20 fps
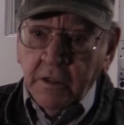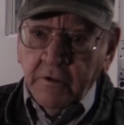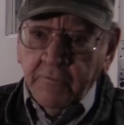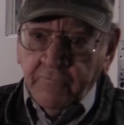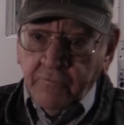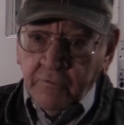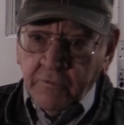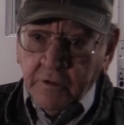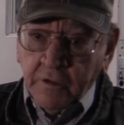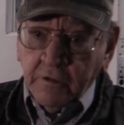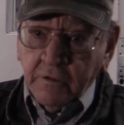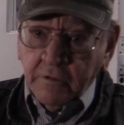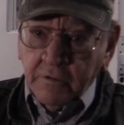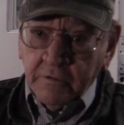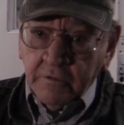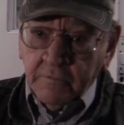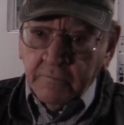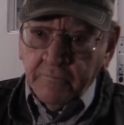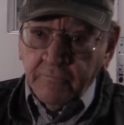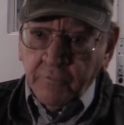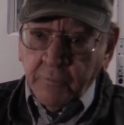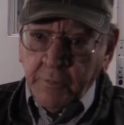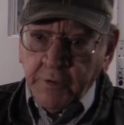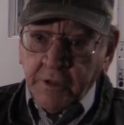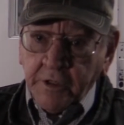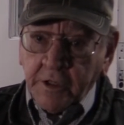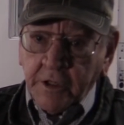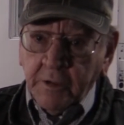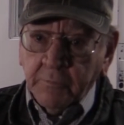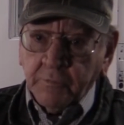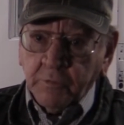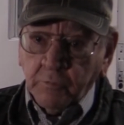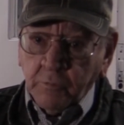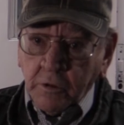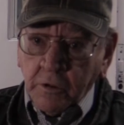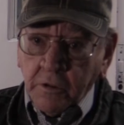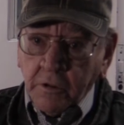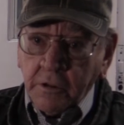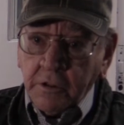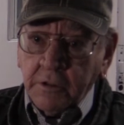for me to come to
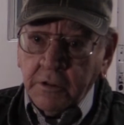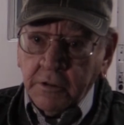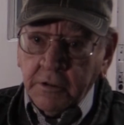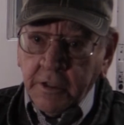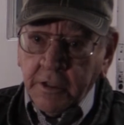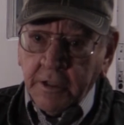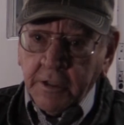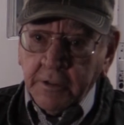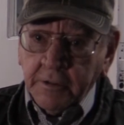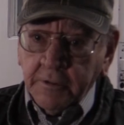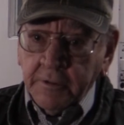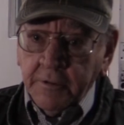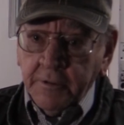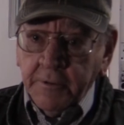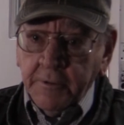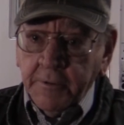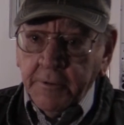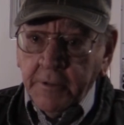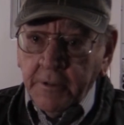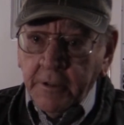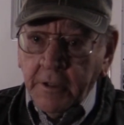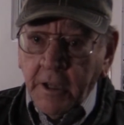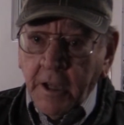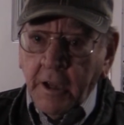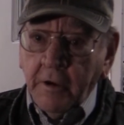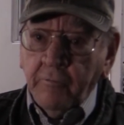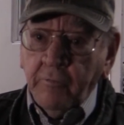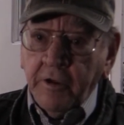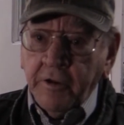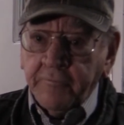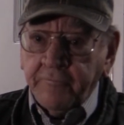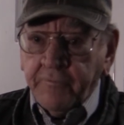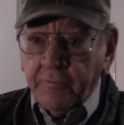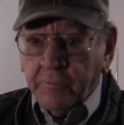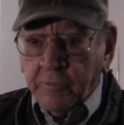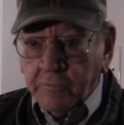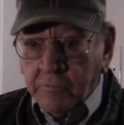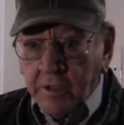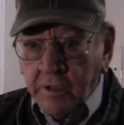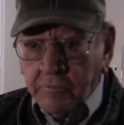work. And I went from
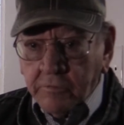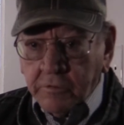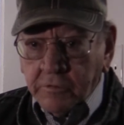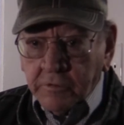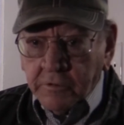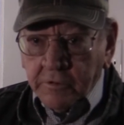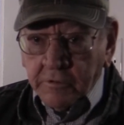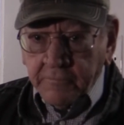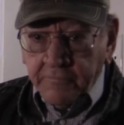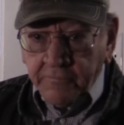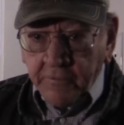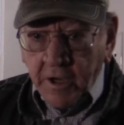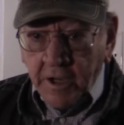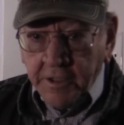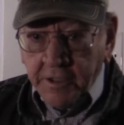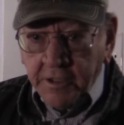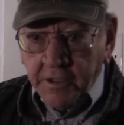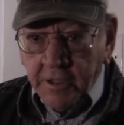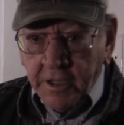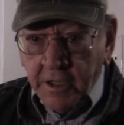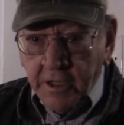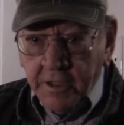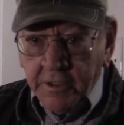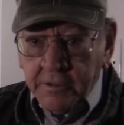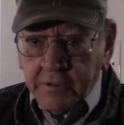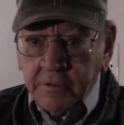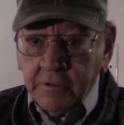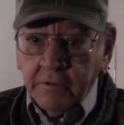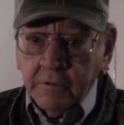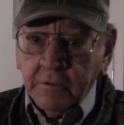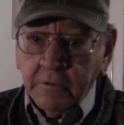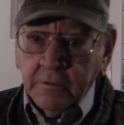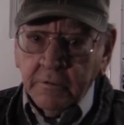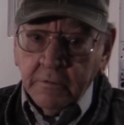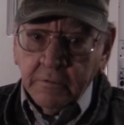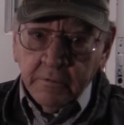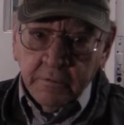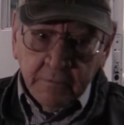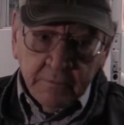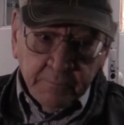the railroad on a Friday night to the
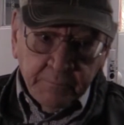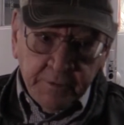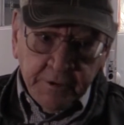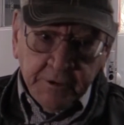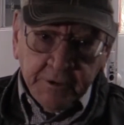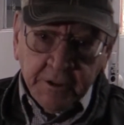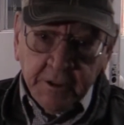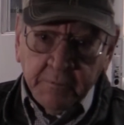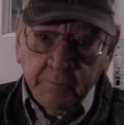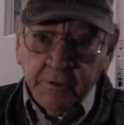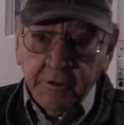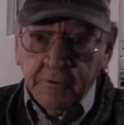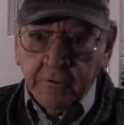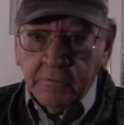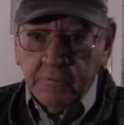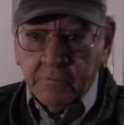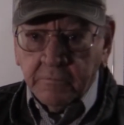P&M here